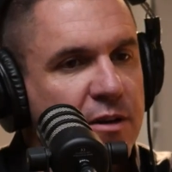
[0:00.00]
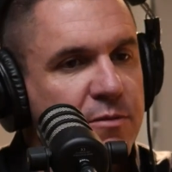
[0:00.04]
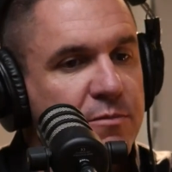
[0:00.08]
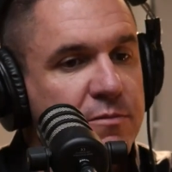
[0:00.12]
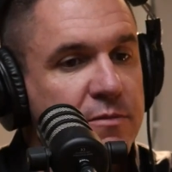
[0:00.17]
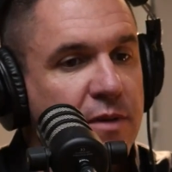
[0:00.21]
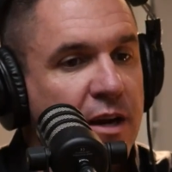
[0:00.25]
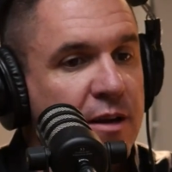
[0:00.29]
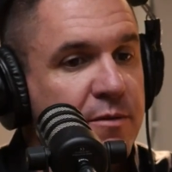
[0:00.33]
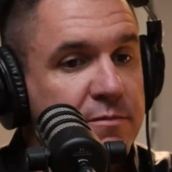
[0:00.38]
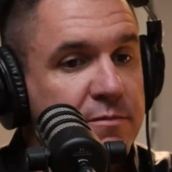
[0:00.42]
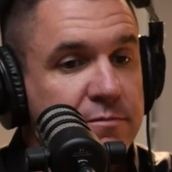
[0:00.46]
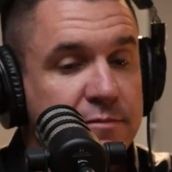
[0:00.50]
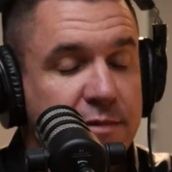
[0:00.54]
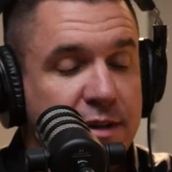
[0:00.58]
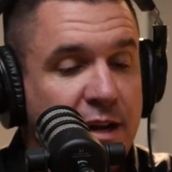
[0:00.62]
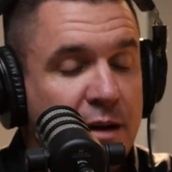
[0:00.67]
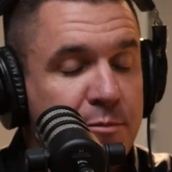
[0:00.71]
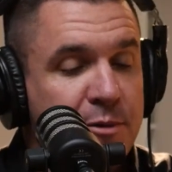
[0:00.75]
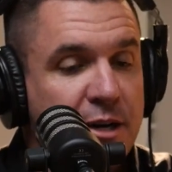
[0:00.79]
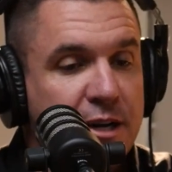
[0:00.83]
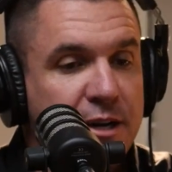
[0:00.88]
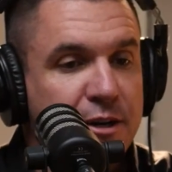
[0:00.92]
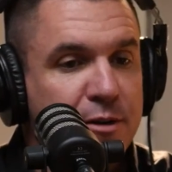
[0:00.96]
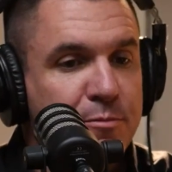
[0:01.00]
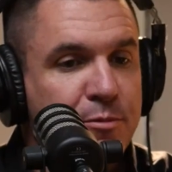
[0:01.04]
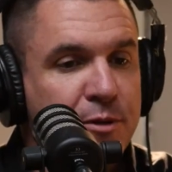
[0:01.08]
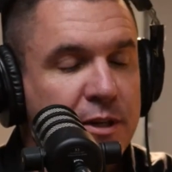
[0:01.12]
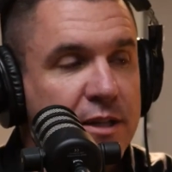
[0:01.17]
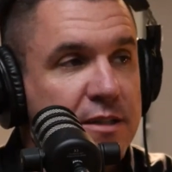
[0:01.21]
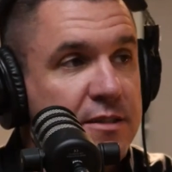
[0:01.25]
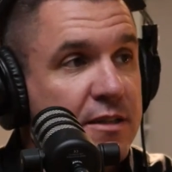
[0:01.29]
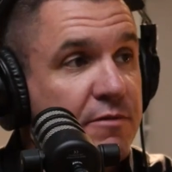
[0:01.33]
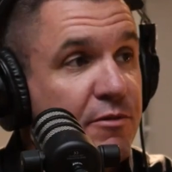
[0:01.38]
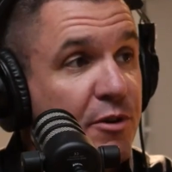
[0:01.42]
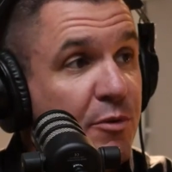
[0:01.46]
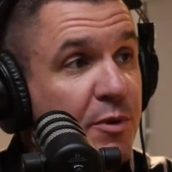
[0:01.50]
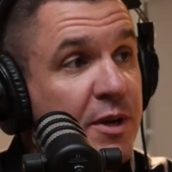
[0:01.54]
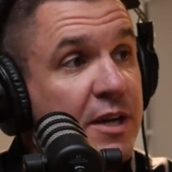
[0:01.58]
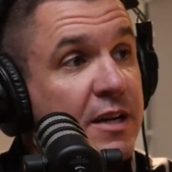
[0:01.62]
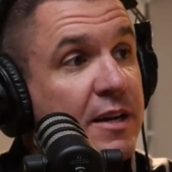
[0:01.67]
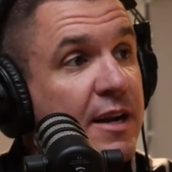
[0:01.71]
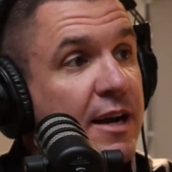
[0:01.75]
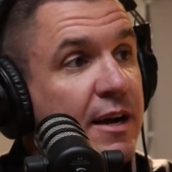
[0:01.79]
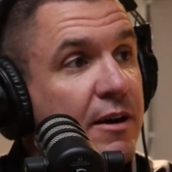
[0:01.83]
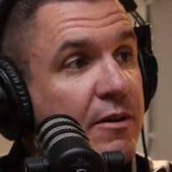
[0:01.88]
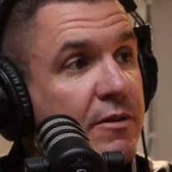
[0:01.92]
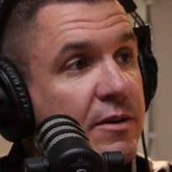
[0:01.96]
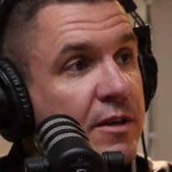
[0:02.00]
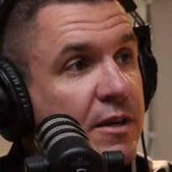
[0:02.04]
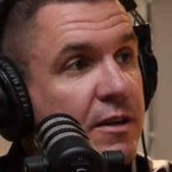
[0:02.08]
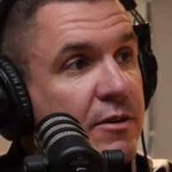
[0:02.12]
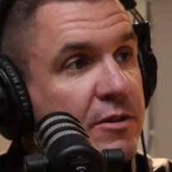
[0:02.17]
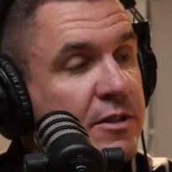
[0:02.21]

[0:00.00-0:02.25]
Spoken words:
I'm on airplanes every week now,